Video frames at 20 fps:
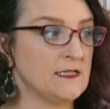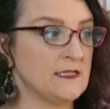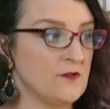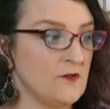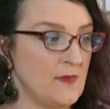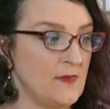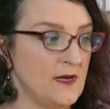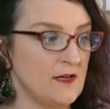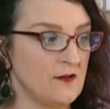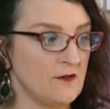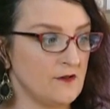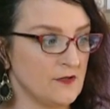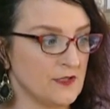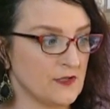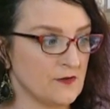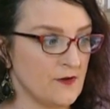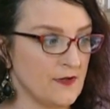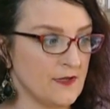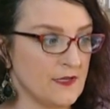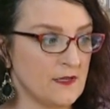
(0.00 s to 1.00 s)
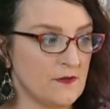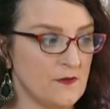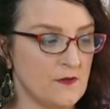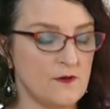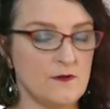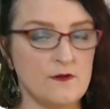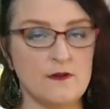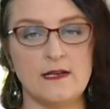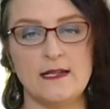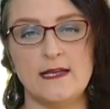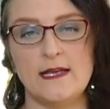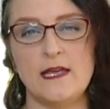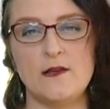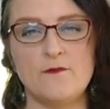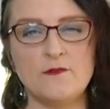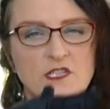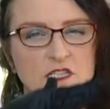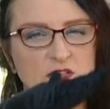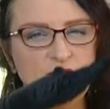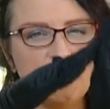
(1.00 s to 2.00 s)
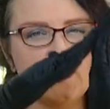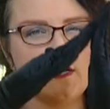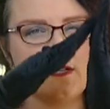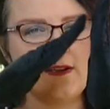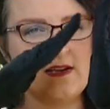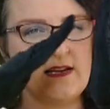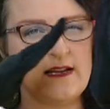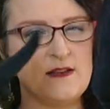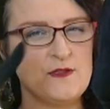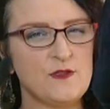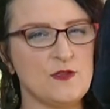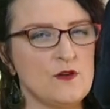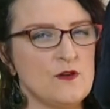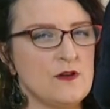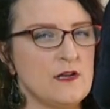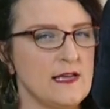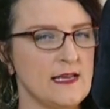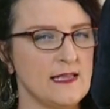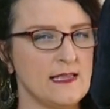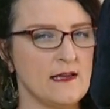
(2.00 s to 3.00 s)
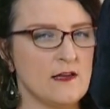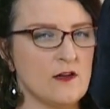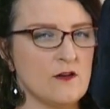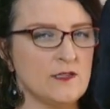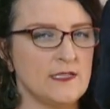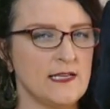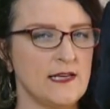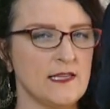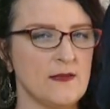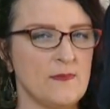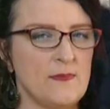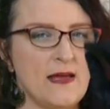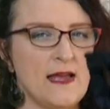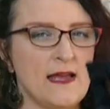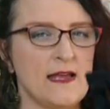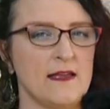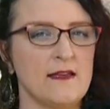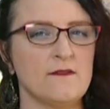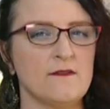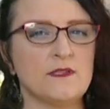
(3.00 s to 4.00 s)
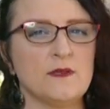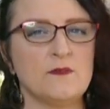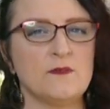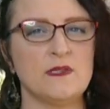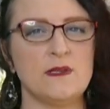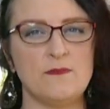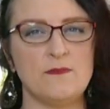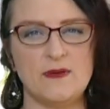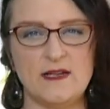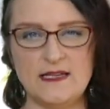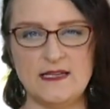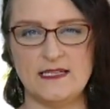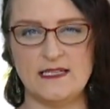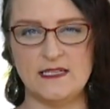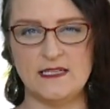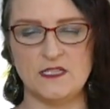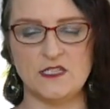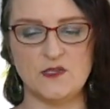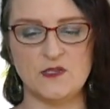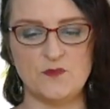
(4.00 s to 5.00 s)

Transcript: So my girls are on the third leg here, which is effectively a third leg that goes out the back and gives them the ability to